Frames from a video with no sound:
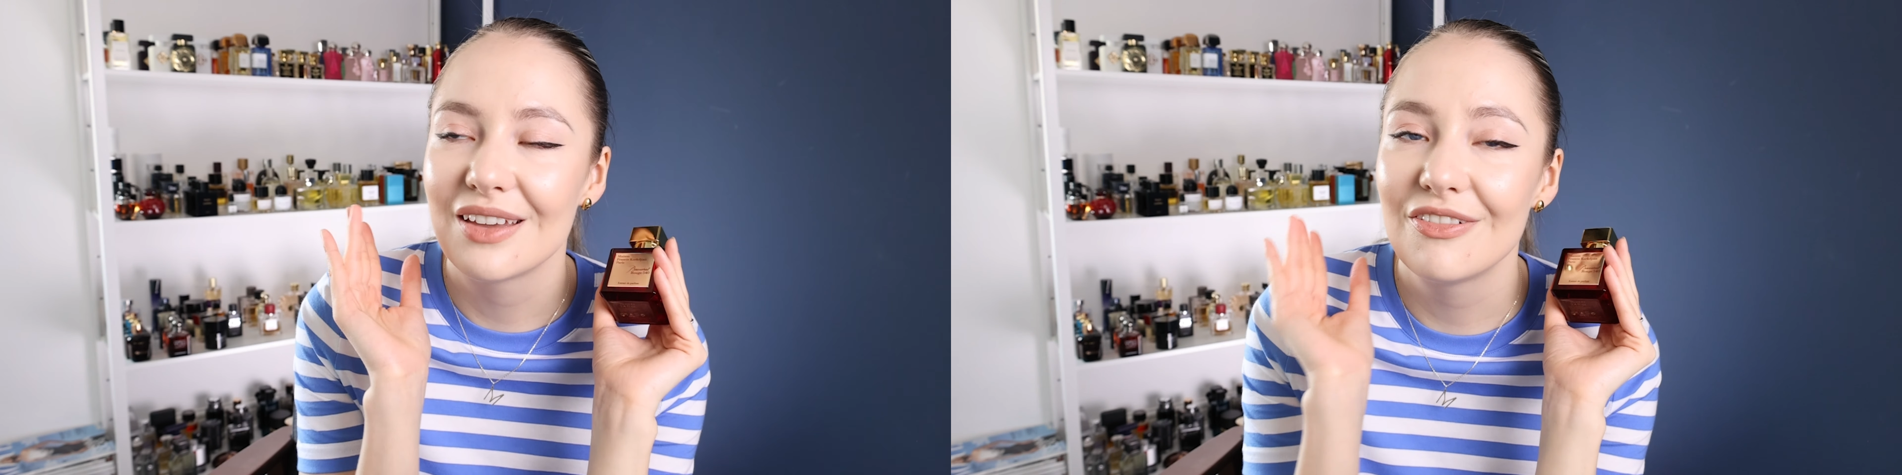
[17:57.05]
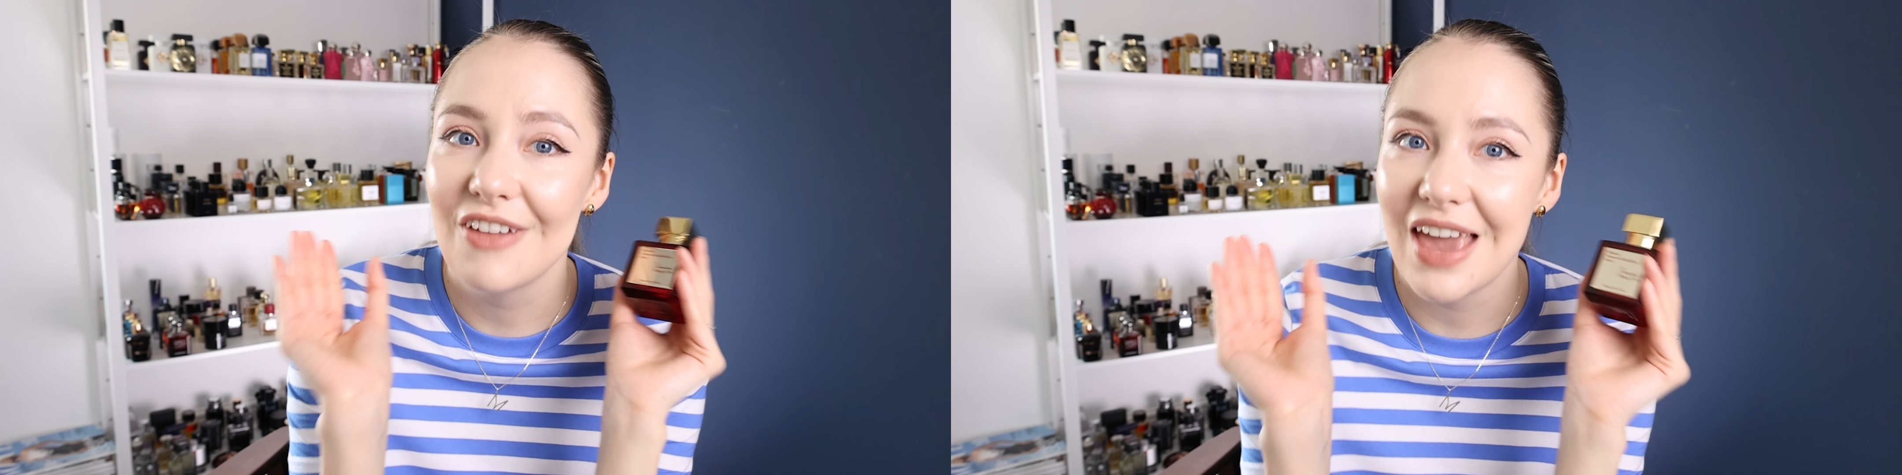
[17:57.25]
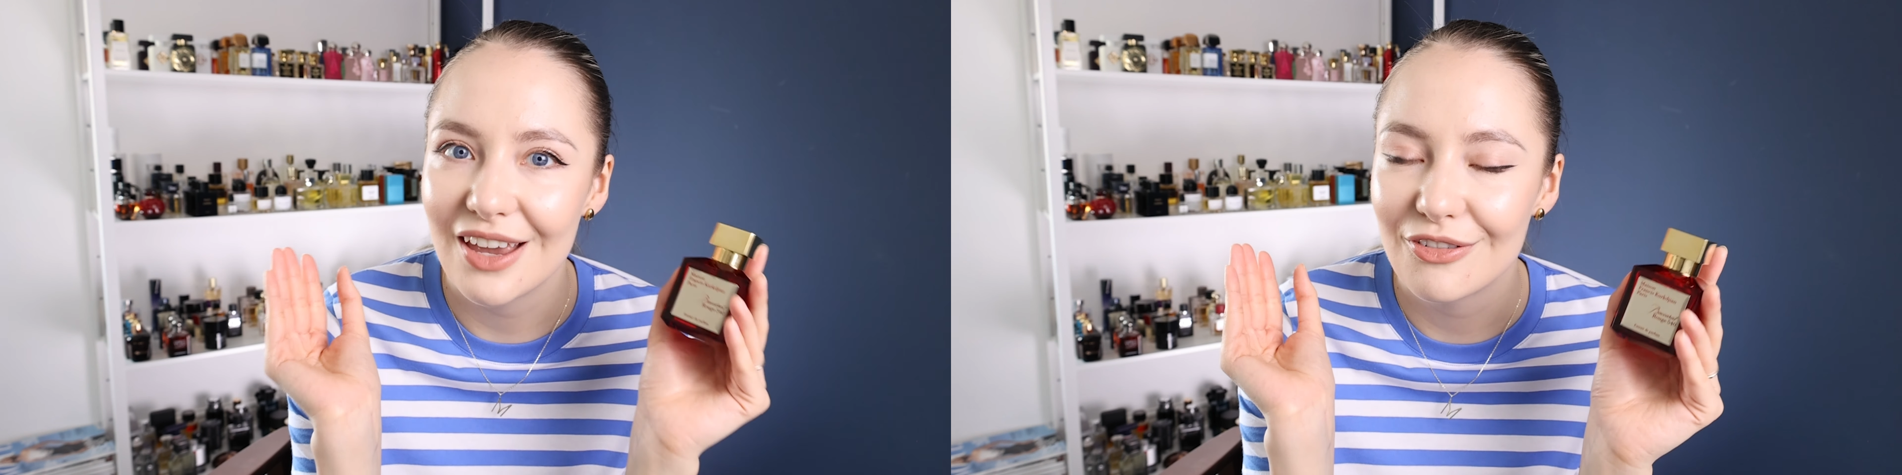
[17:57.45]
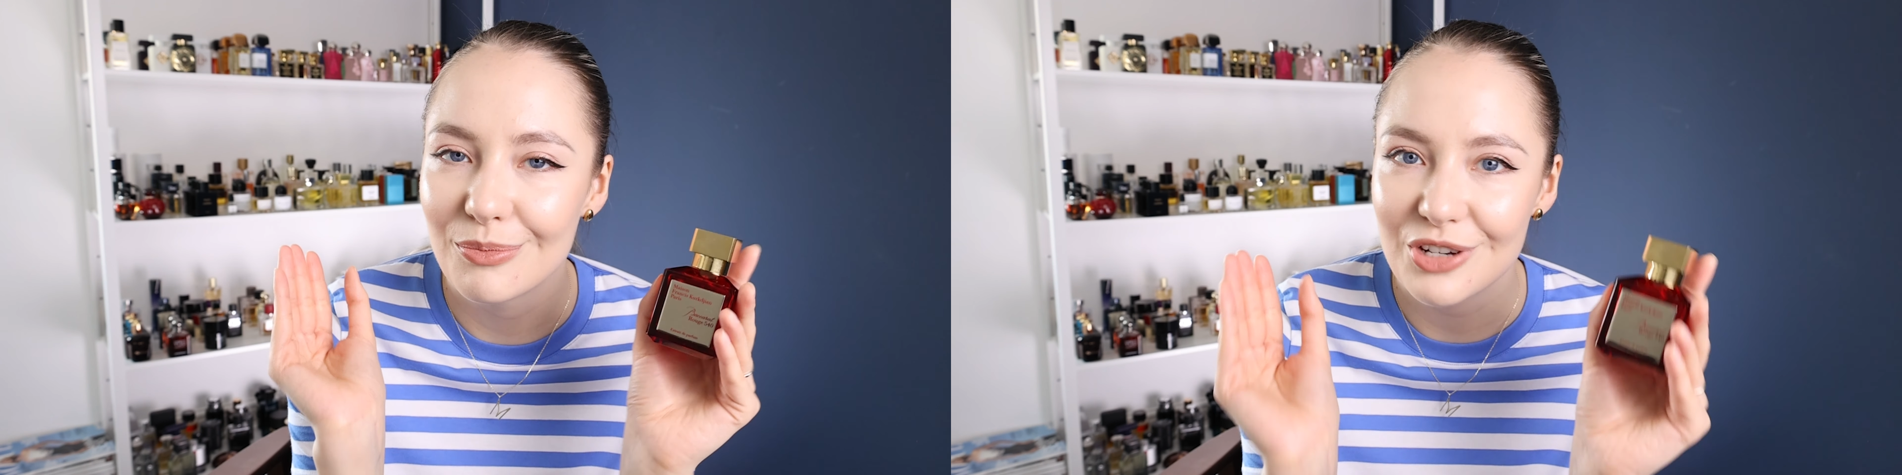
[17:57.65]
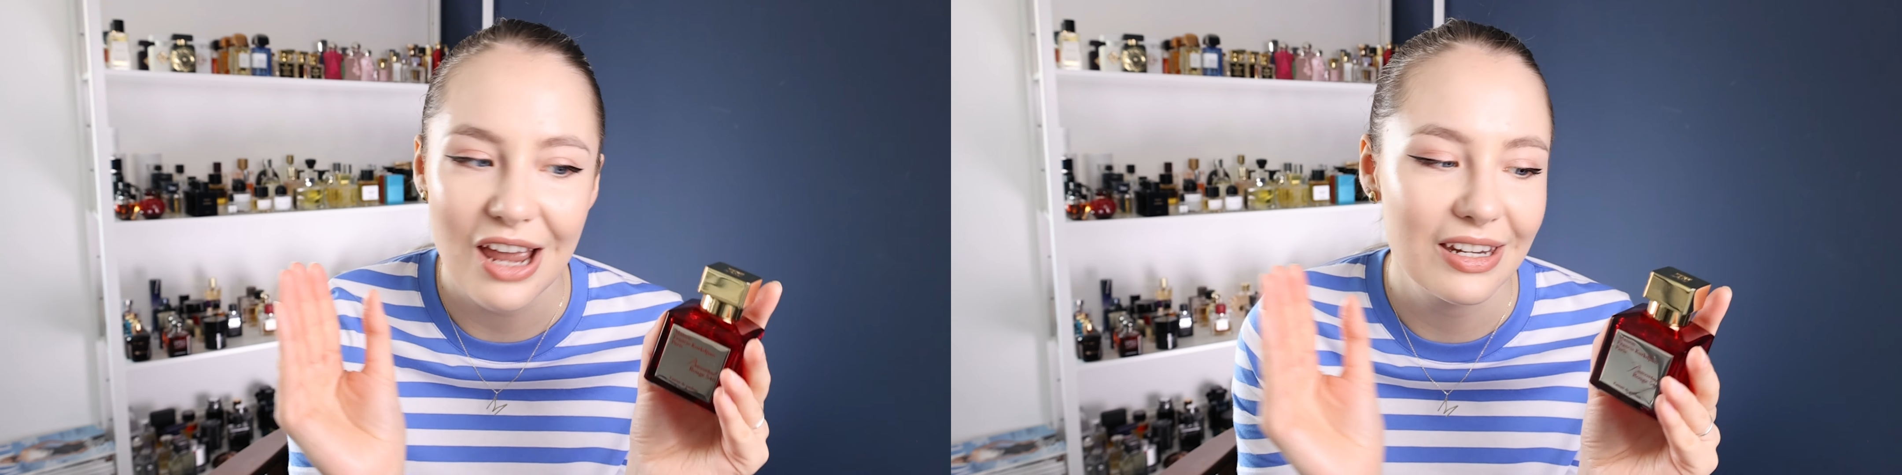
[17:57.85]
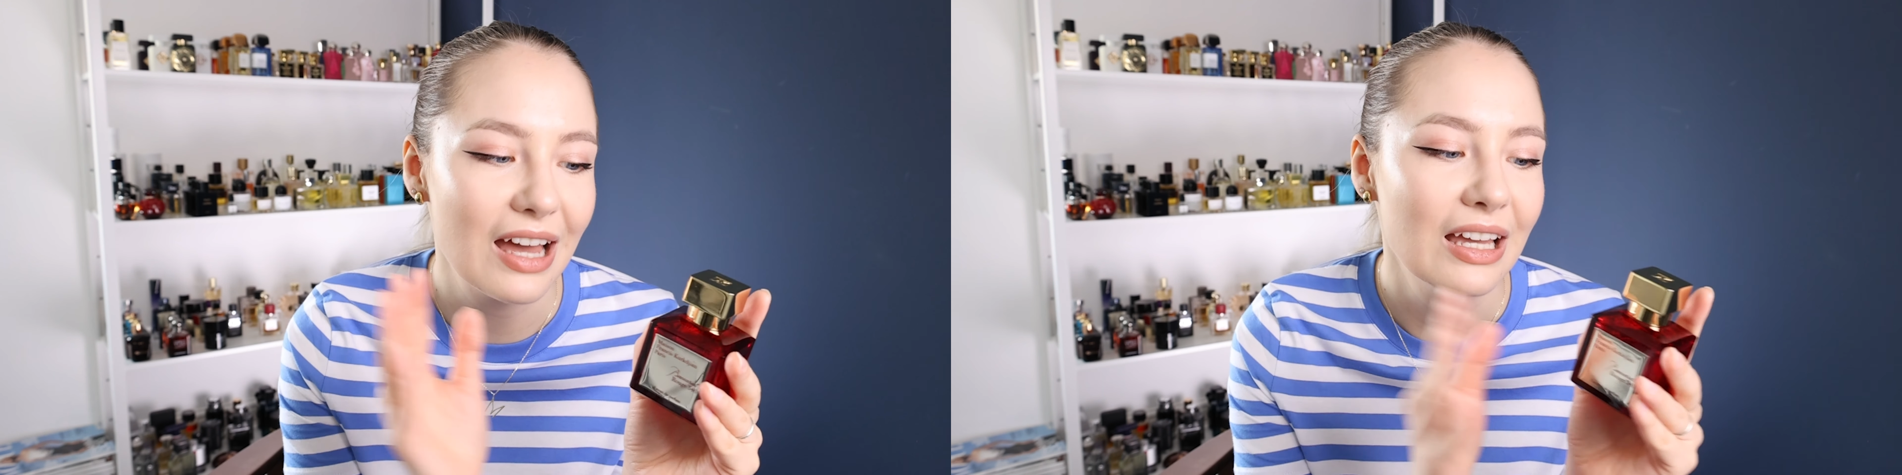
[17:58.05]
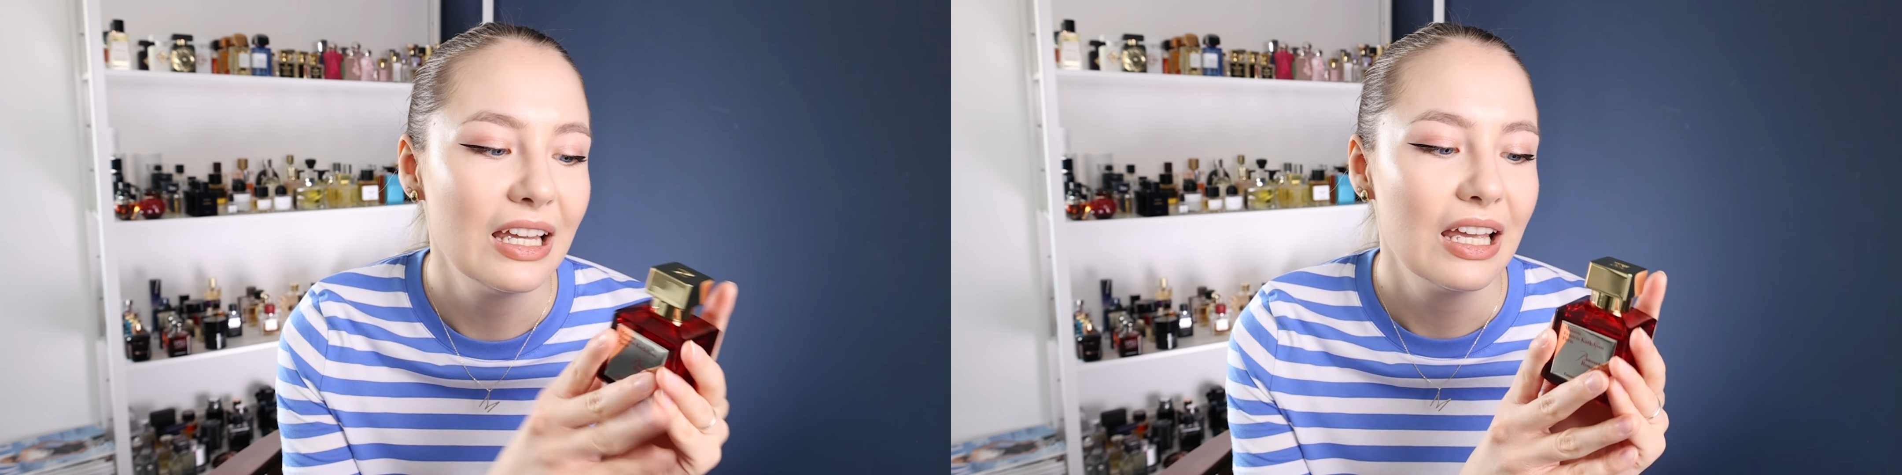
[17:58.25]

fake from China